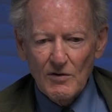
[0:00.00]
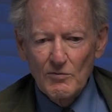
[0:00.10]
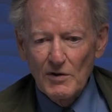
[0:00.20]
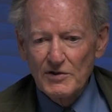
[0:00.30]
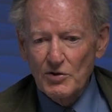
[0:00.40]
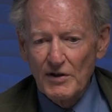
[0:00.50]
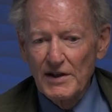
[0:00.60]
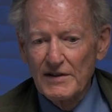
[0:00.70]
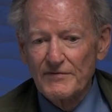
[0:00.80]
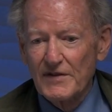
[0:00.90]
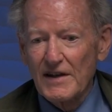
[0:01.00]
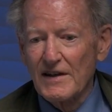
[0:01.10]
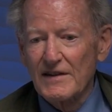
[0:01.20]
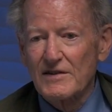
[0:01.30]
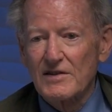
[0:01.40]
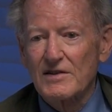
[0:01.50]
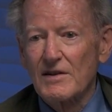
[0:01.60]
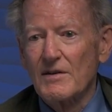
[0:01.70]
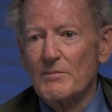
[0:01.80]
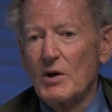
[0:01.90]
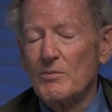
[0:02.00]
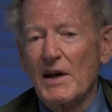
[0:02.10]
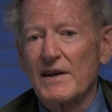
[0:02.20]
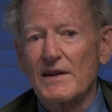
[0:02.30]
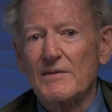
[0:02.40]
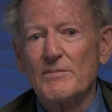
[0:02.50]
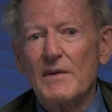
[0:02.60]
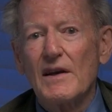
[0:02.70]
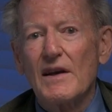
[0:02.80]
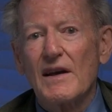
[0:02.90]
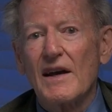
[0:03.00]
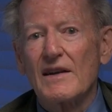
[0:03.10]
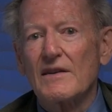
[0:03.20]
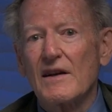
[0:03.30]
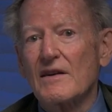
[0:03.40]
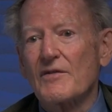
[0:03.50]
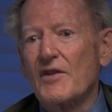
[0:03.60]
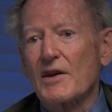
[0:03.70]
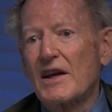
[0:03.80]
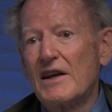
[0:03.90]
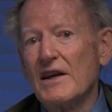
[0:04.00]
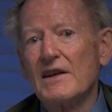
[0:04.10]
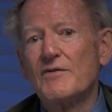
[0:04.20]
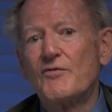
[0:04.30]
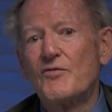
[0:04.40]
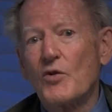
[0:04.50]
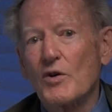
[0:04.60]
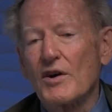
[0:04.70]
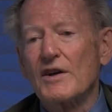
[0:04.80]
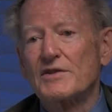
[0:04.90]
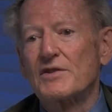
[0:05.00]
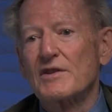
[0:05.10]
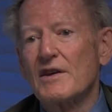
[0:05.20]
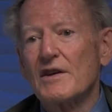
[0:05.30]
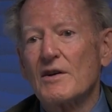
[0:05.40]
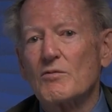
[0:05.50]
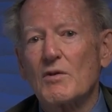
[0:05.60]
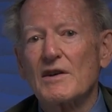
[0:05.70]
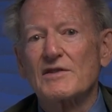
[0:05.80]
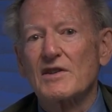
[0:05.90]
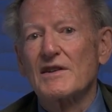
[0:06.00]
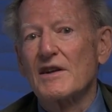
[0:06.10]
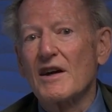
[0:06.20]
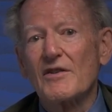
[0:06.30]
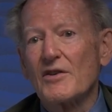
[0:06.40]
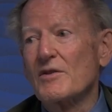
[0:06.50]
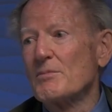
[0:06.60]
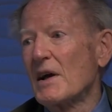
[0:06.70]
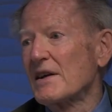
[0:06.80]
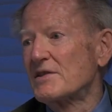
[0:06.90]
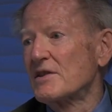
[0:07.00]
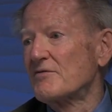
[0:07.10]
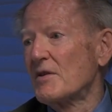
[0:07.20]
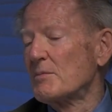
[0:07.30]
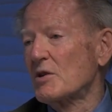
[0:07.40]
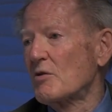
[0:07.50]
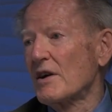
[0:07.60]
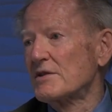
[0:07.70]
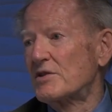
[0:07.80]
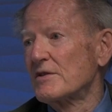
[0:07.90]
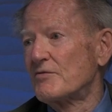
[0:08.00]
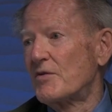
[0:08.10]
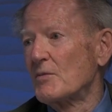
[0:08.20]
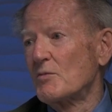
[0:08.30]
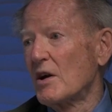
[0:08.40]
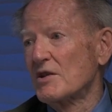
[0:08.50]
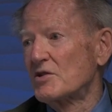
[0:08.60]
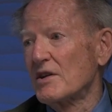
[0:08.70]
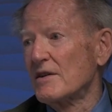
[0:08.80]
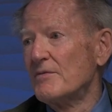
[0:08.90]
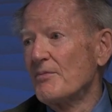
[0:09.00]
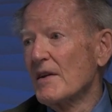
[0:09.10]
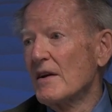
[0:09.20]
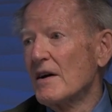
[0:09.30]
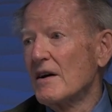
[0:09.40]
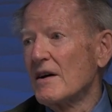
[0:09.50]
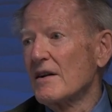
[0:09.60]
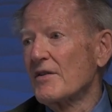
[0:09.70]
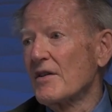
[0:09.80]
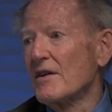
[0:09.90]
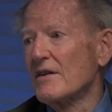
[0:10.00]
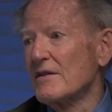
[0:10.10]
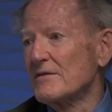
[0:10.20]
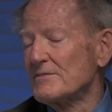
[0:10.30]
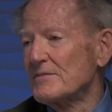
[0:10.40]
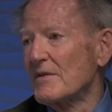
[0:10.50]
retrieved its momentum, and the key force was another massive immigration from Russia. A